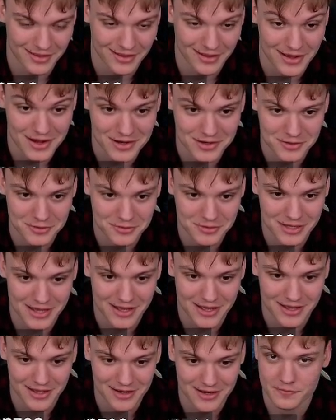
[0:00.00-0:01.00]
I know
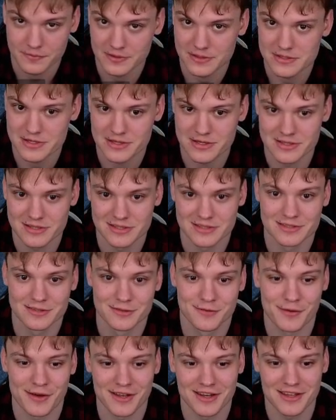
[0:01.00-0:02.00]
that this is
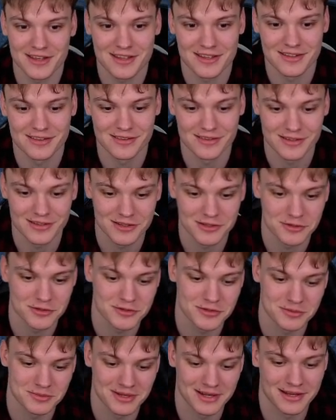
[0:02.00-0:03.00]
funny and it used
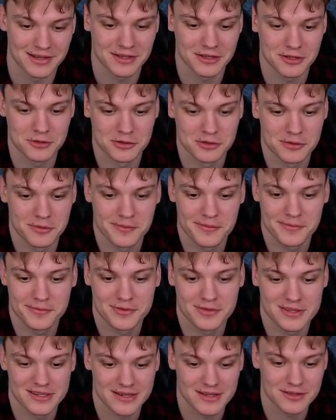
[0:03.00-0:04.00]
to be like a YouTube
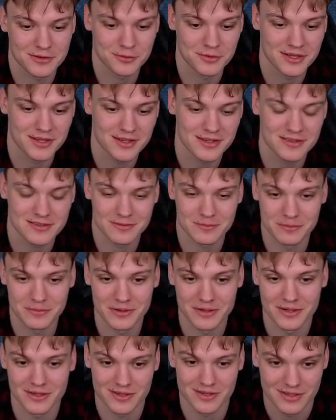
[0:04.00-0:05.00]
trend with it,
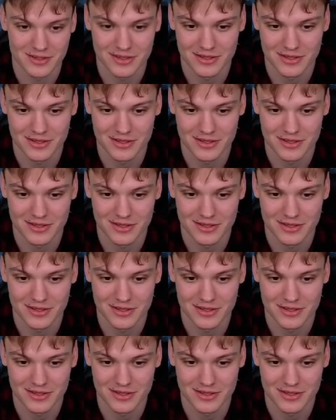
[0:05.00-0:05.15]
but